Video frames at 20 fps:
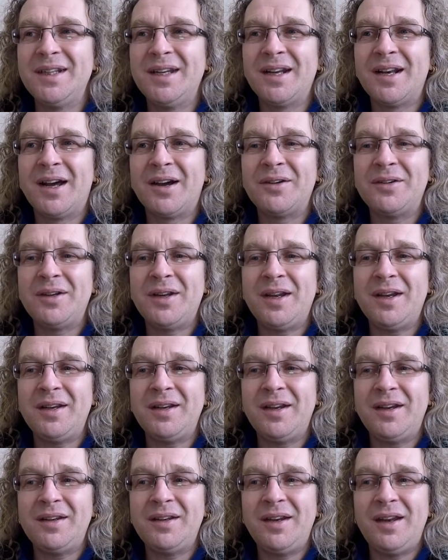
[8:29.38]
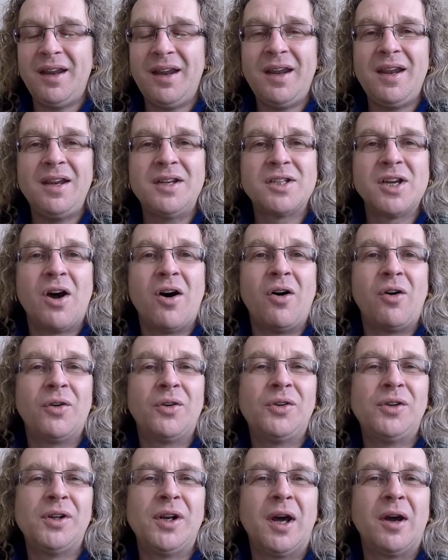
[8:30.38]
know, it is
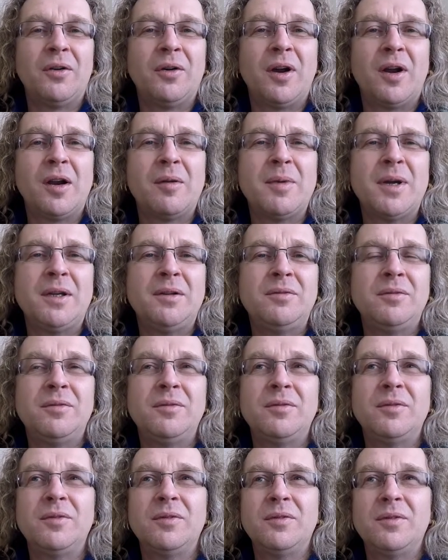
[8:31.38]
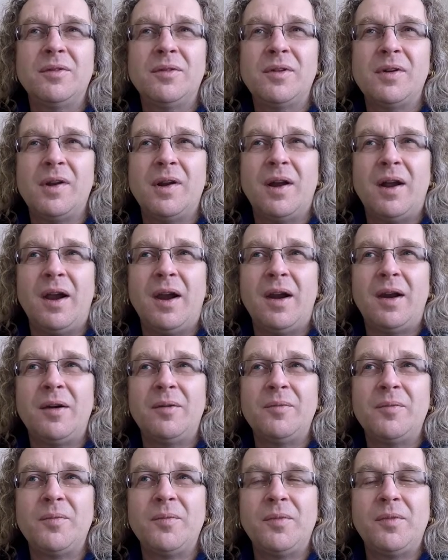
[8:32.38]
hard, you know, and I mean,
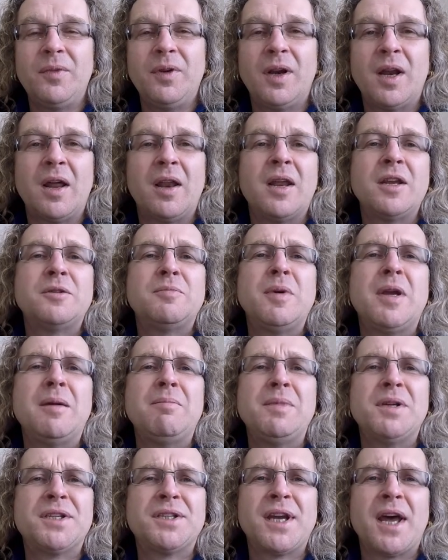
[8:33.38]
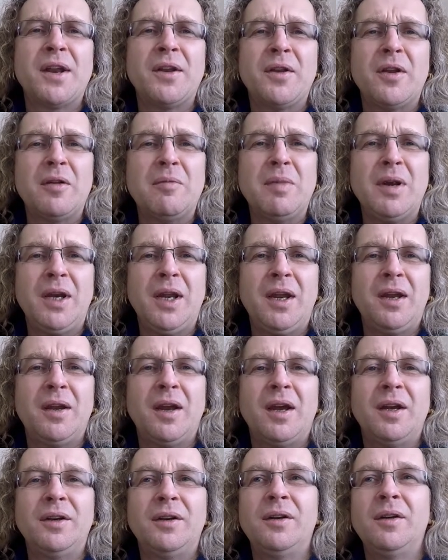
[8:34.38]
you know, there's me and my son at the minute,
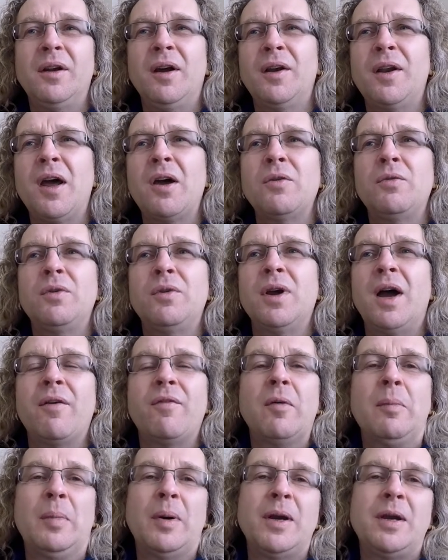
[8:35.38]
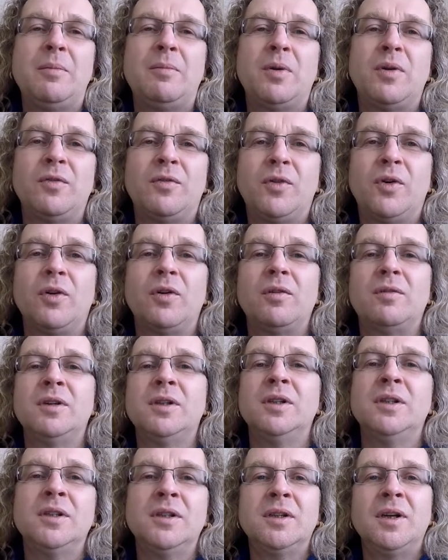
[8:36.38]
and I know other people have got
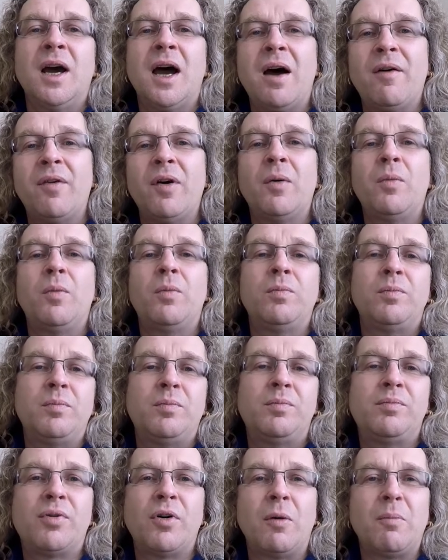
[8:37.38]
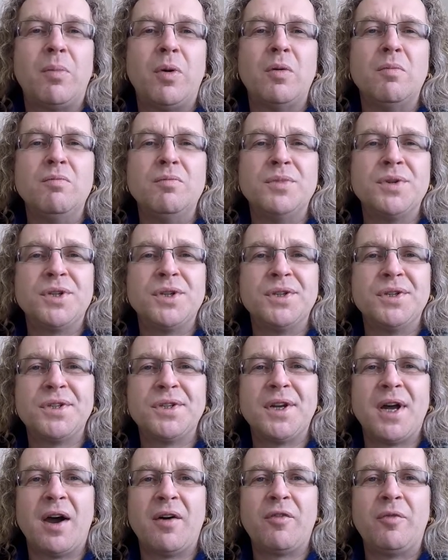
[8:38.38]
other problems and
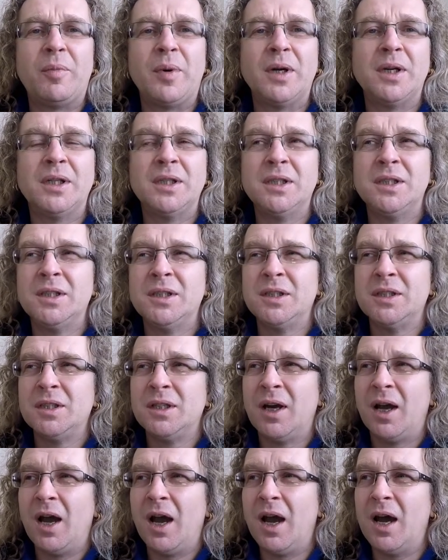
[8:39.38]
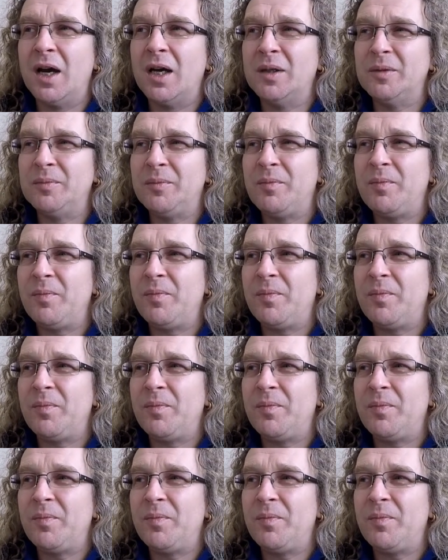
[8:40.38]
stuff, but I